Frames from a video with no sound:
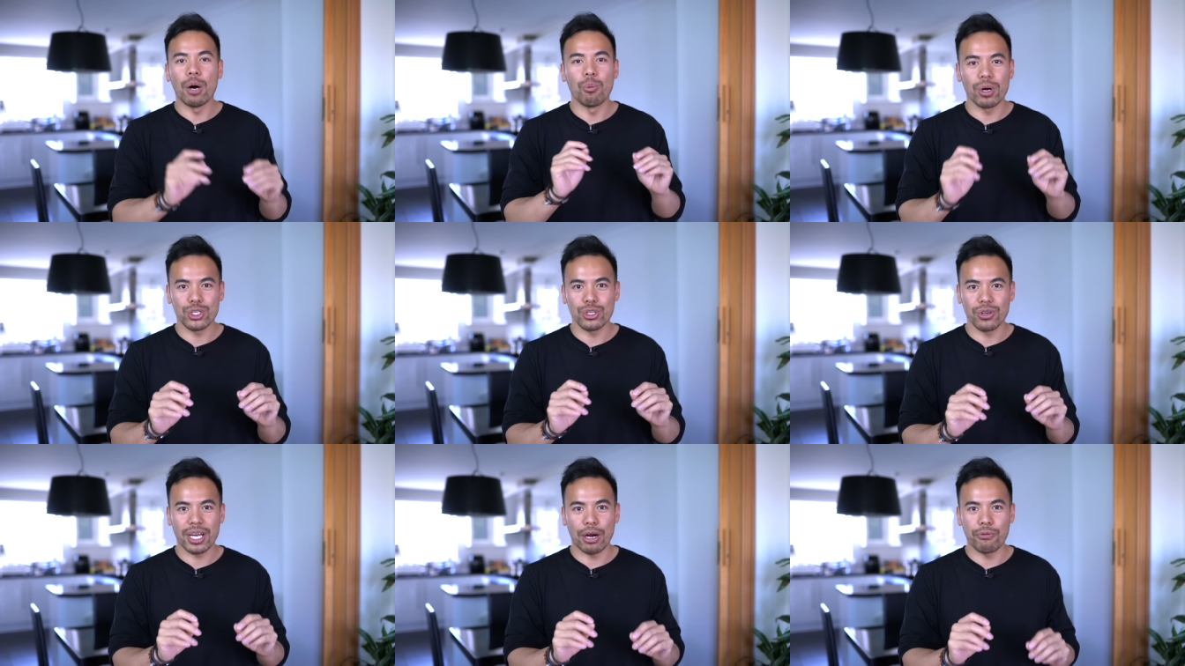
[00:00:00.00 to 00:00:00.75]
and what
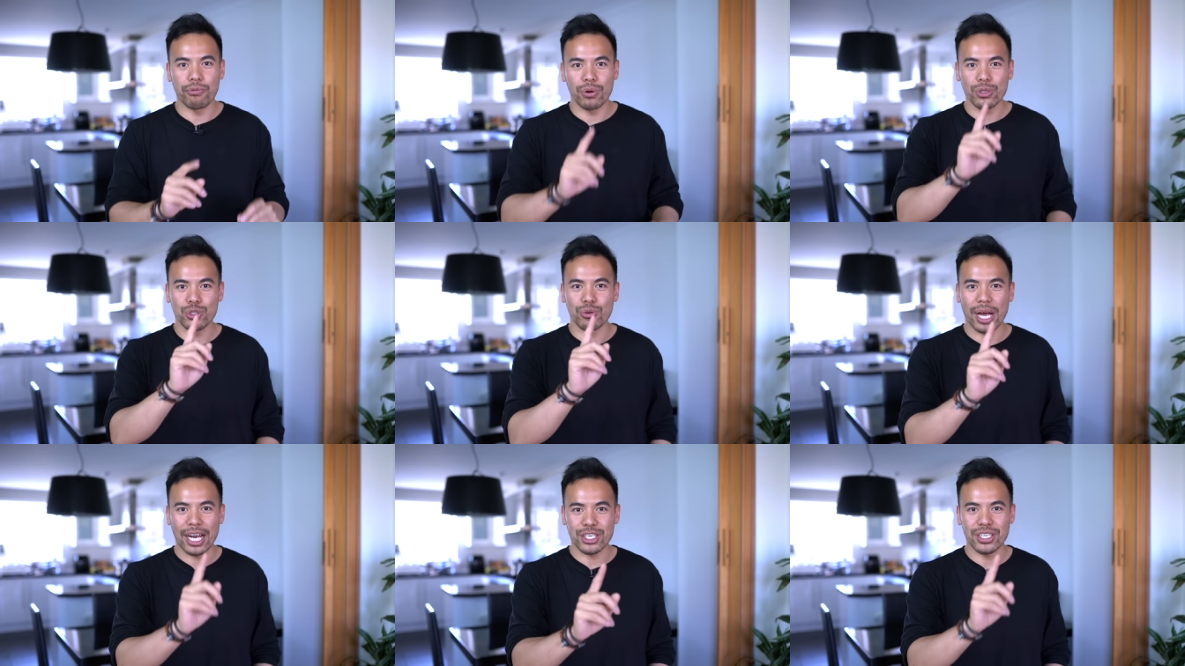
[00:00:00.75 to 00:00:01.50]
to look out for
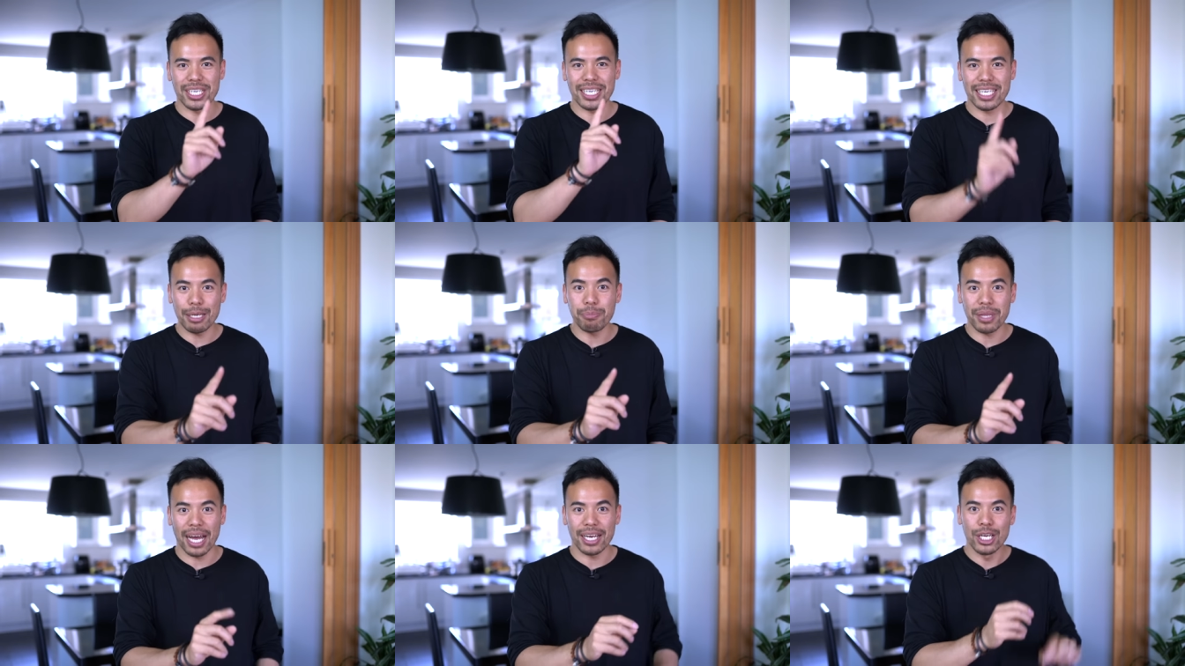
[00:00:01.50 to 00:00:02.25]
to actually
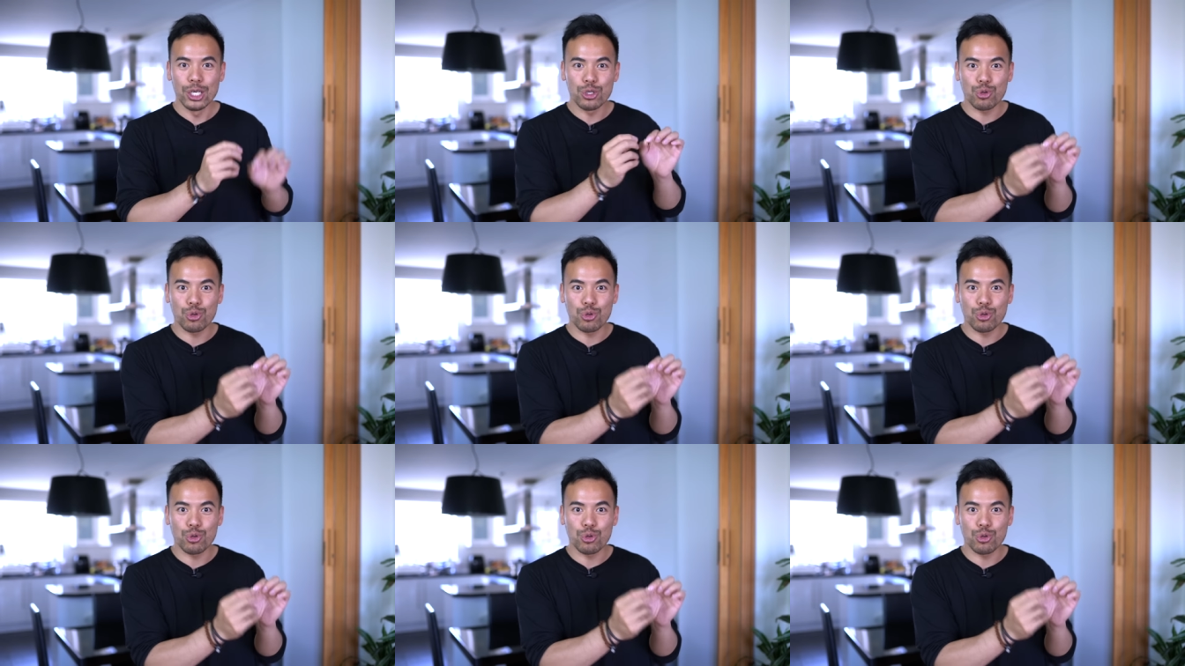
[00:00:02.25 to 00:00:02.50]
keep that